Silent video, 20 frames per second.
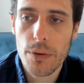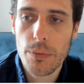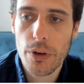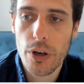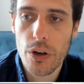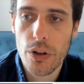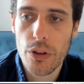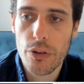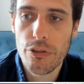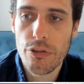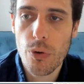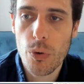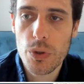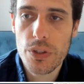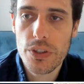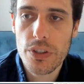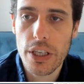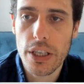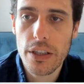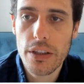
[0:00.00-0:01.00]
we go to the
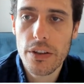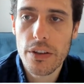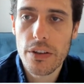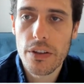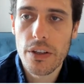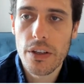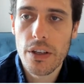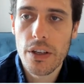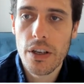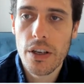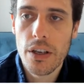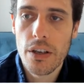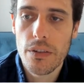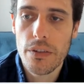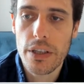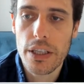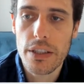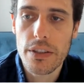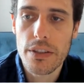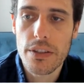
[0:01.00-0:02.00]
14th, we
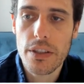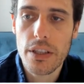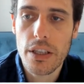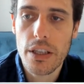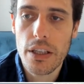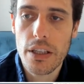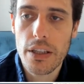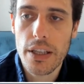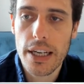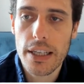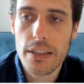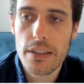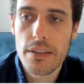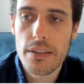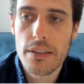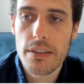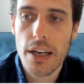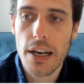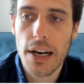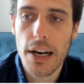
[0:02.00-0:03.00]
can see that,